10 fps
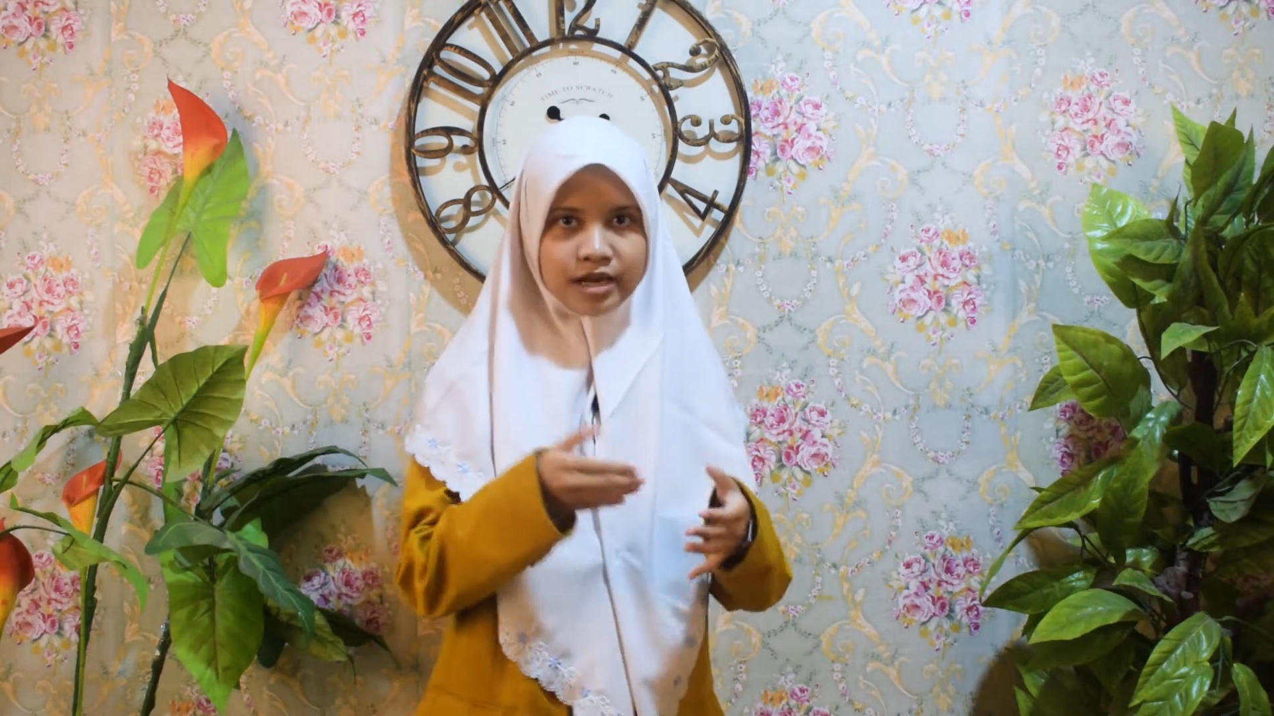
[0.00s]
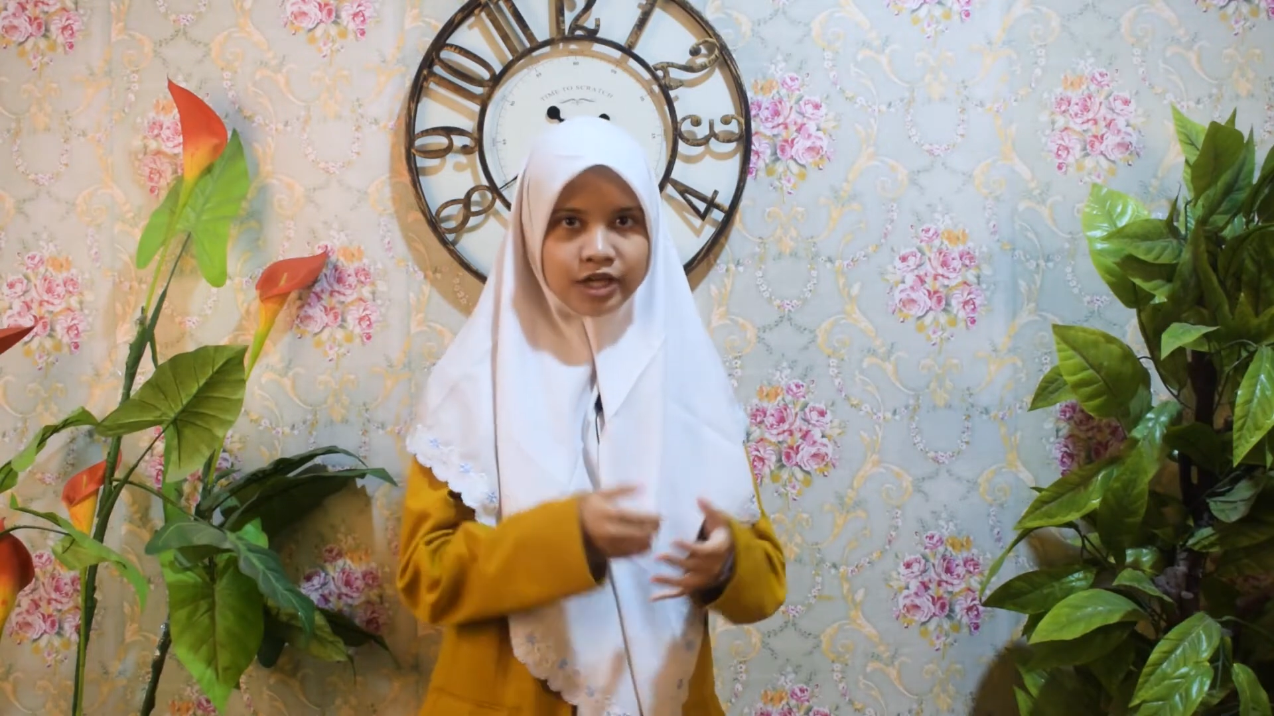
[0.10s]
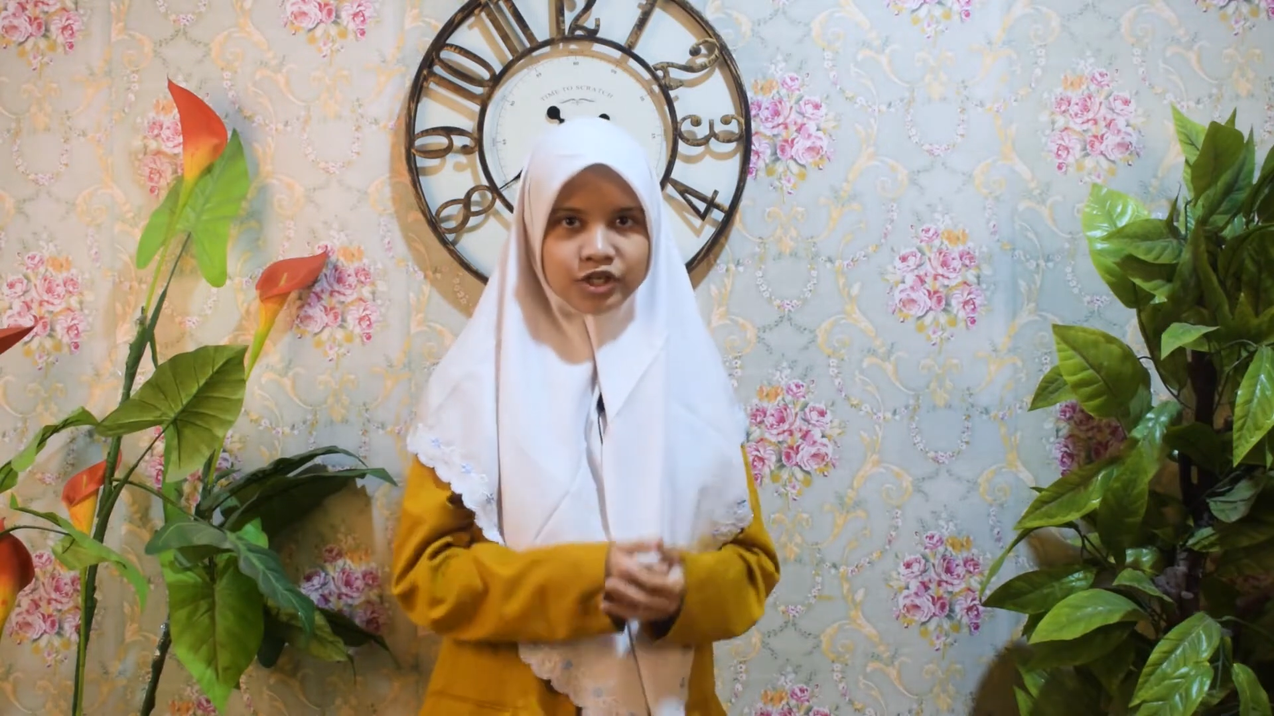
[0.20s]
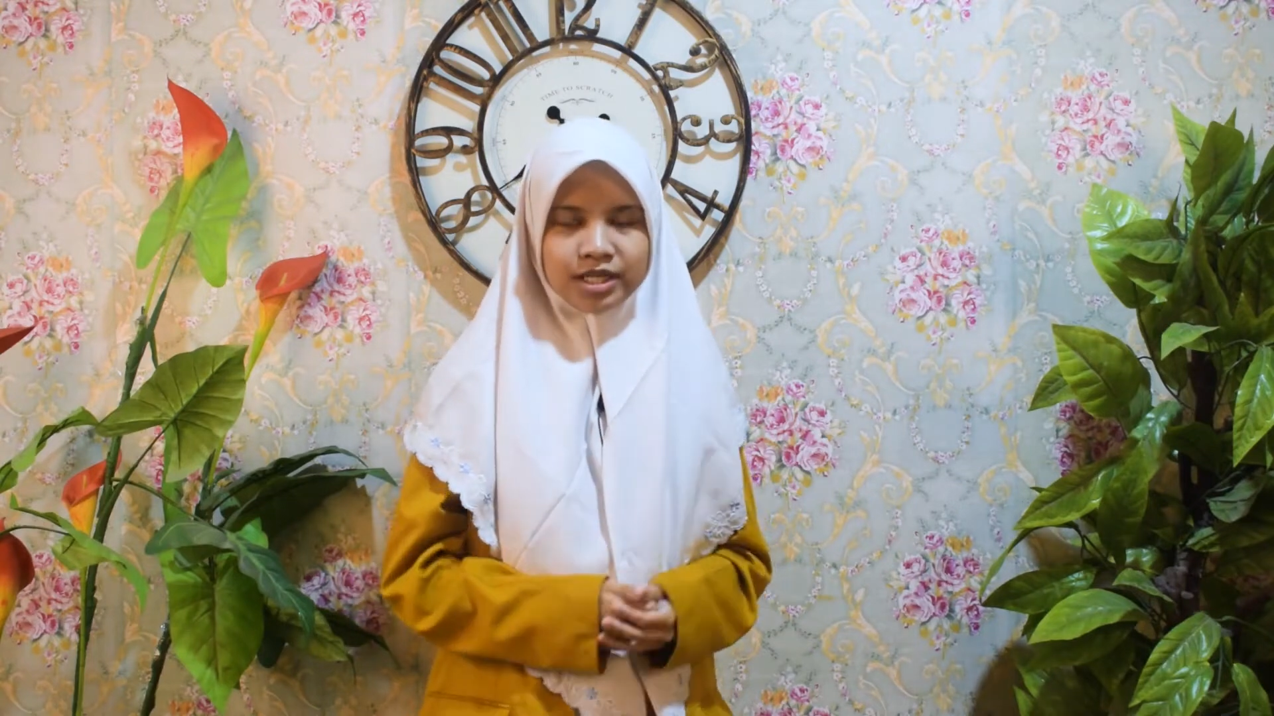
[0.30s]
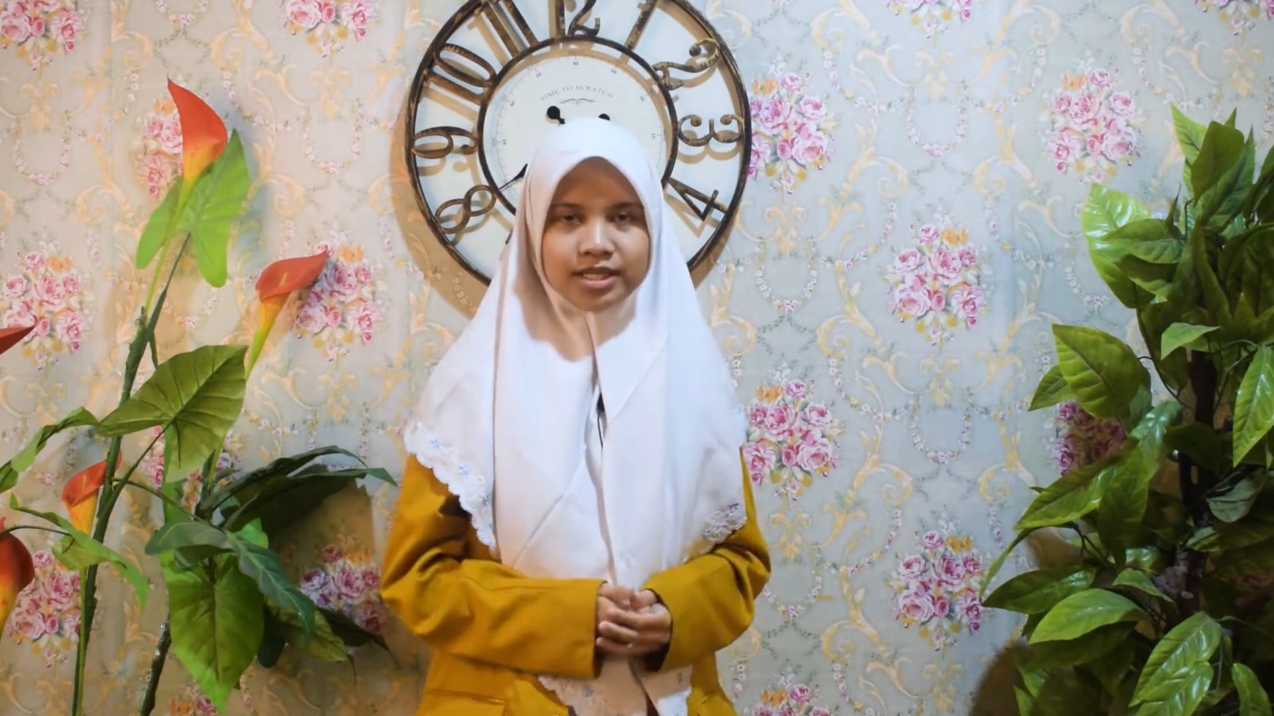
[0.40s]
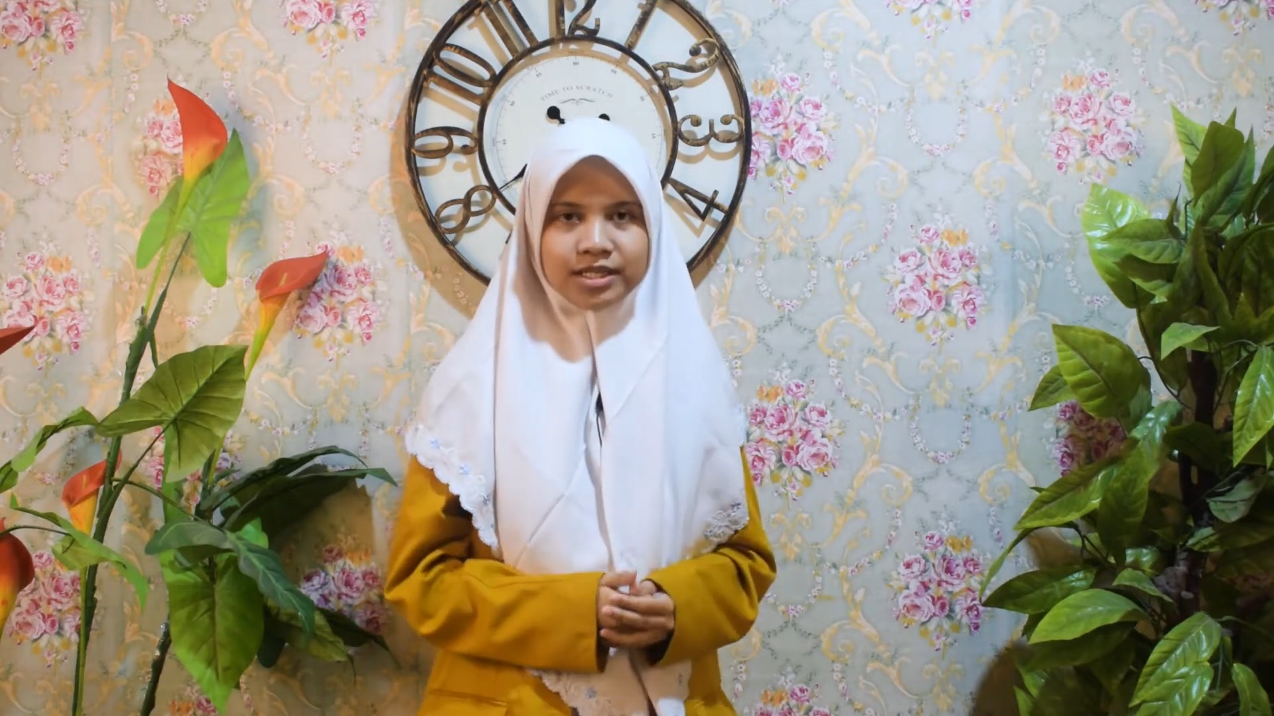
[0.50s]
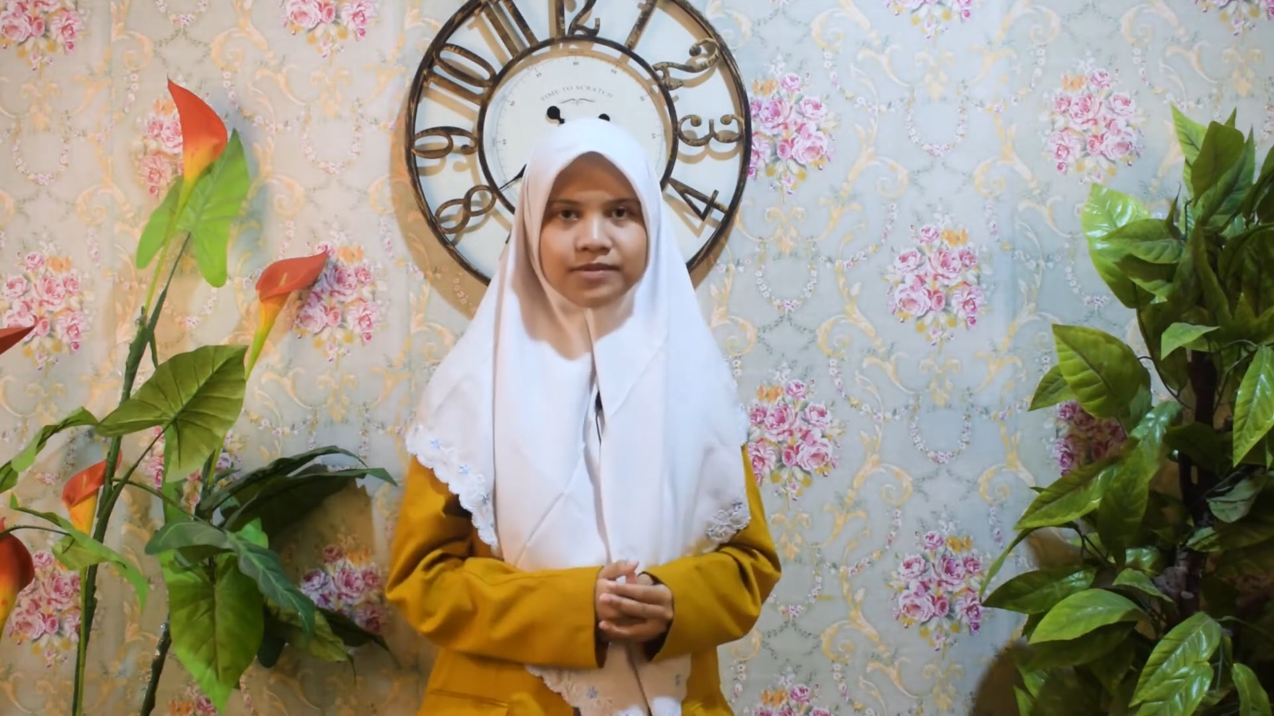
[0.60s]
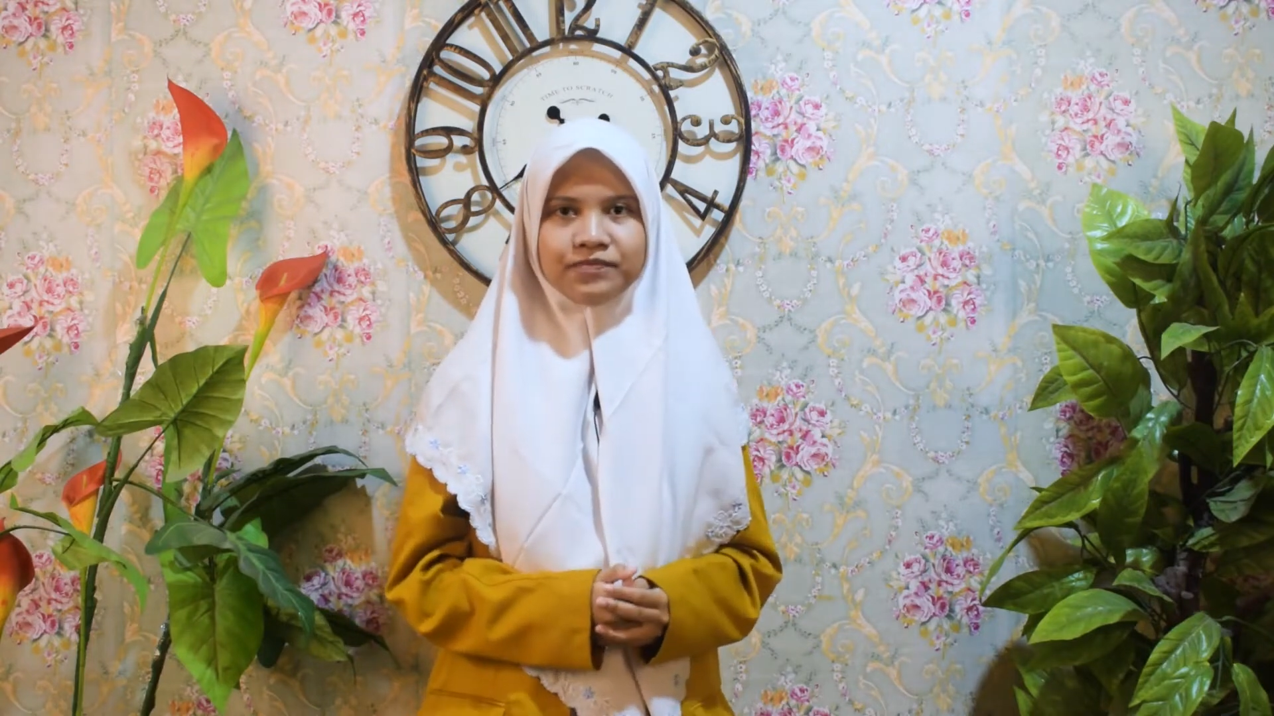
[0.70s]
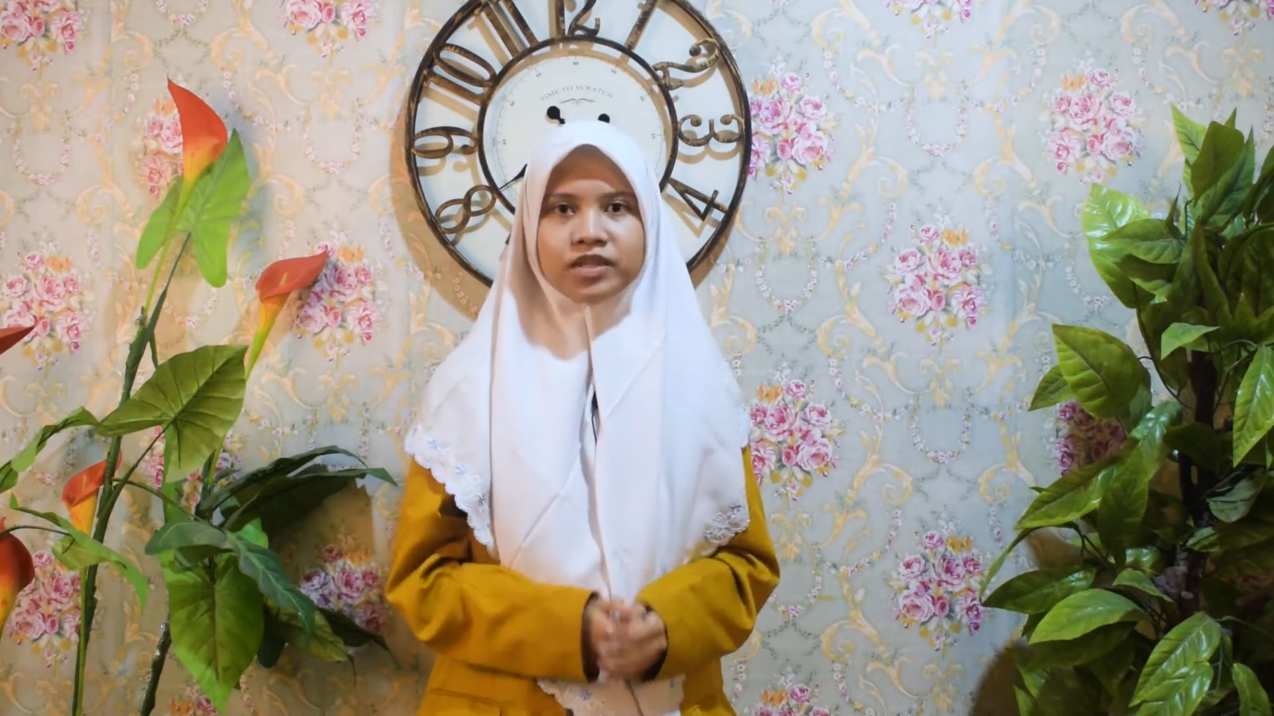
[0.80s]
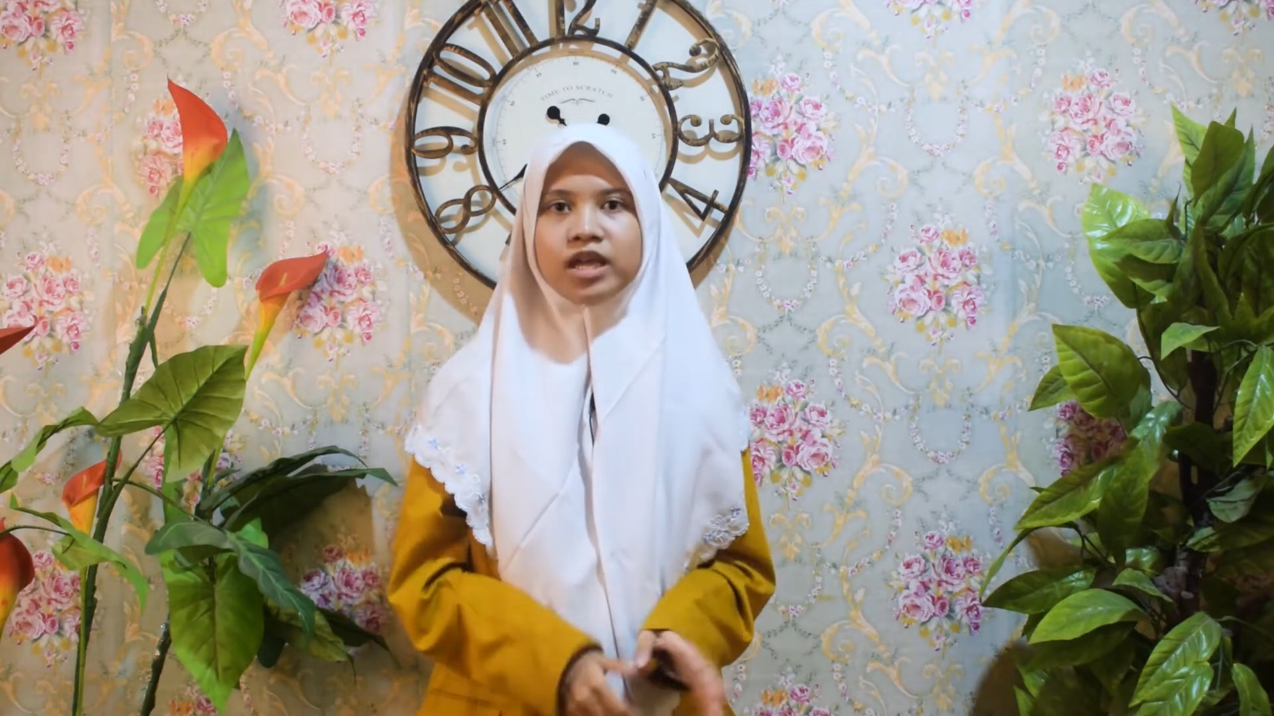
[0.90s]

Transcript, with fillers: nations.